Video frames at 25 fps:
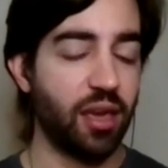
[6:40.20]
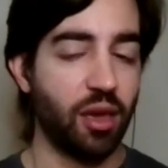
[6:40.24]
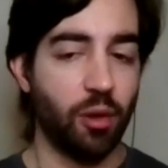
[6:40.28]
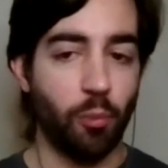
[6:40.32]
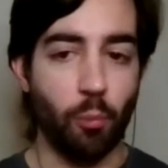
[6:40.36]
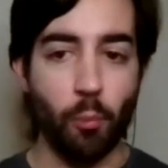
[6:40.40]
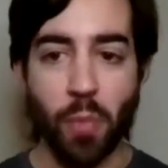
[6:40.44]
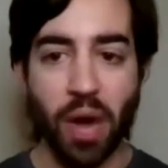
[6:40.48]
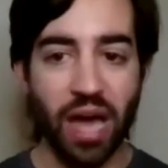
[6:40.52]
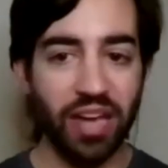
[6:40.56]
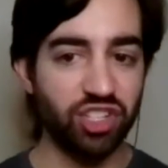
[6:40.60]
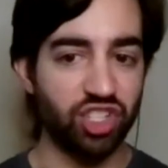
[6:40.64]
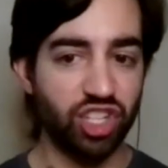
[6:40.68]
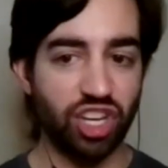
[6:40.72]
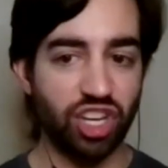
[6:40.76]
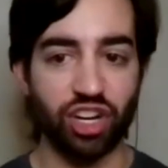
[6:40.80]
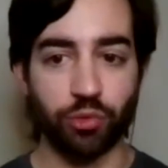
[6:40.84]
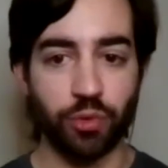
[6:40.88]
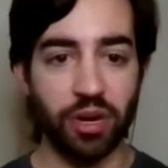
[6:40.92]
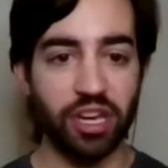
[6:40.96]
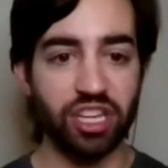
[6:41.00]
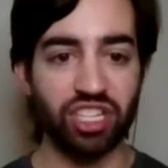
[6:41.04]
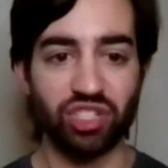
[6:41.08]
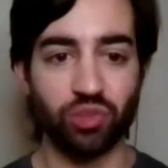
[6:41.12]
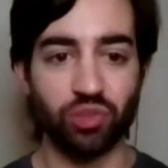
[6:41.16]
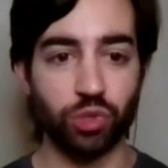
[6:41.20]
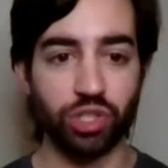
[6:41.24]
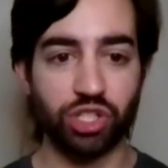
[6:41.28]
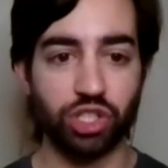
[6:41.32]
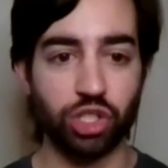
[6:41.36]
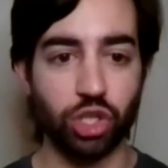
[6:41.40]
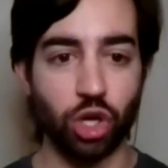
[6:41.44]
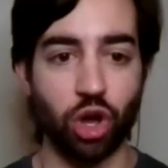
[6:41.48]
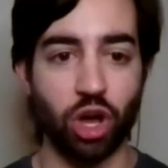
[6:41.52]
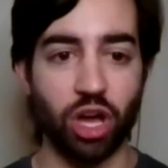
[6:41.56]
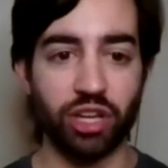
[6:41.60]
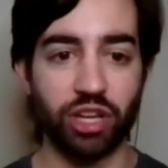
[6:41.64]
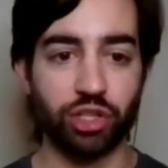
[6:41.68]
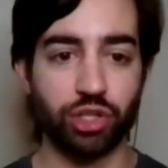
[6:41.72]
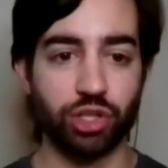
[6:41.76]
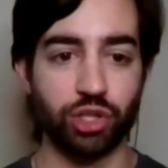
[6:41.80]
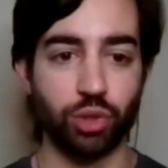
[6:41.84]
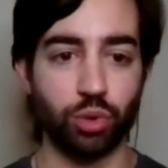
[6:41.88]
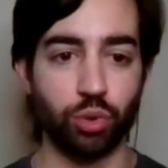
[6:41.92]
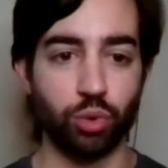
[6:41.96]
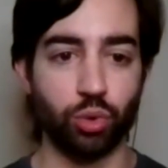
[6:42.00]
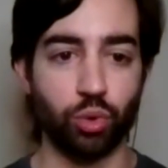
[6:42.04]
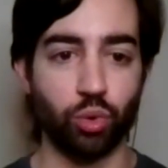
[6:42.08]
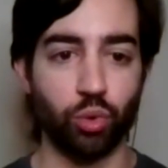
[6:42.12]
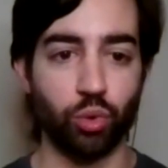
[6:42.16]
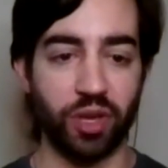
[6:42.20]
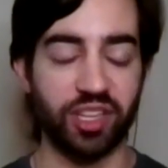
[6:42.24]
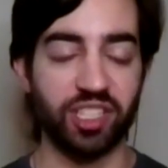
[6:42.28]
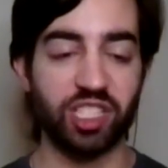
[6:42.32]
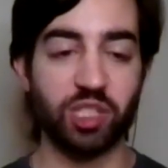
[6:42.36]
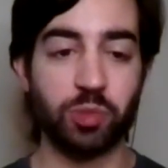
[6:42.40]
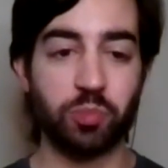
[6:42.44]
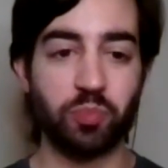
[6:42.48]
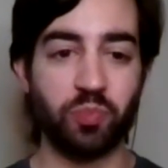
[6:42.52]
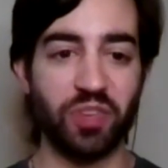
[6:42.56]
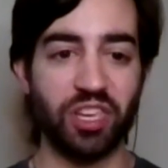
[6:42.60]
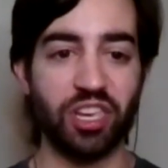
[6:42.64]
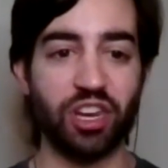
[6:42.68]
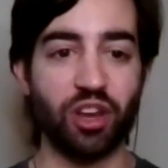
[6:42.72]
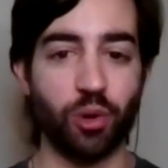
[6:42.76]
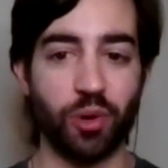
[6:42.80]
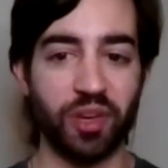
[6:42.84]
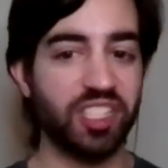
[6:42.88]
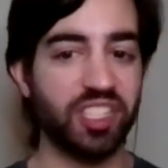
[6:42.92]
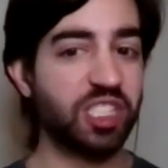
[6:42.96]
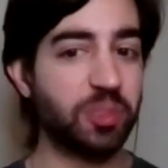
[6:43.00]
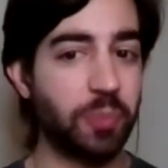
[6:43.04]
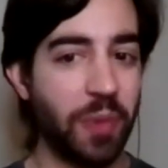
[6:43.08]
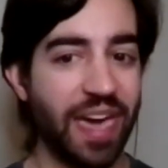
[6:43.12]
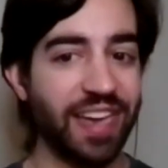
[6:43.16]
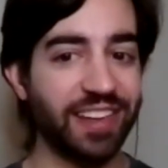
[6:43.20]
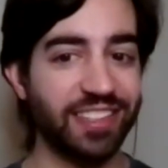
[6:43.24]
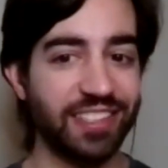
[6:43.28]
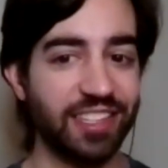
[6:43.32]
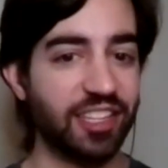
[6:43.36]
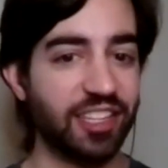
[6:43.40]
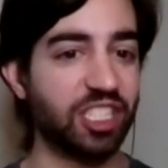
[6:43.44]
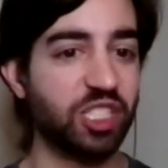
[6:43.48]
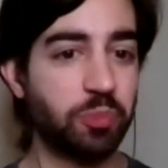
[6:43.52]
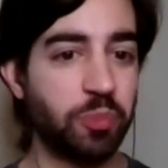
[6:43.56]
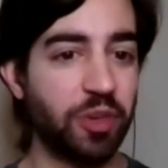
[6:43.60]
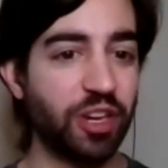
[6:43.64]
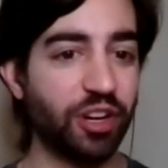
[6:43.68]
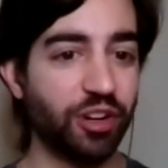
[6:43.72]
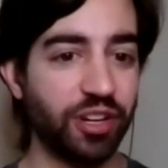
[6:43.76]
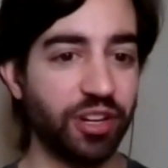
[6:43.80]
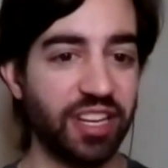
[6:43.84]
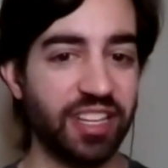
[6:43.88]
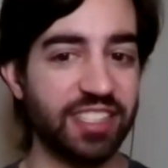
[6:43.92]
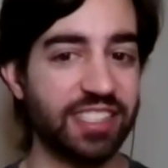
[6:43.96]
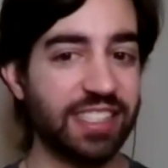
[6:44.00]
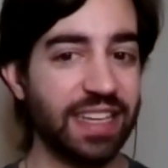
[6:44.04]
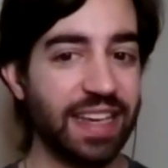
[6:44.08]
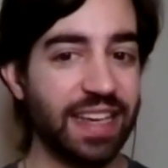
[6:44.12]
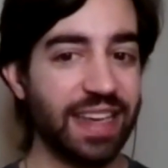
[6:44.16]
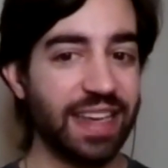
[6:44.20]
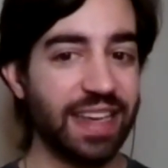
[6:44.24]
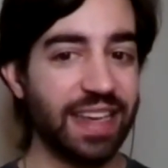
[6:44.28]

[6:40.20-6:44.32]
my generation was taught to expect and experience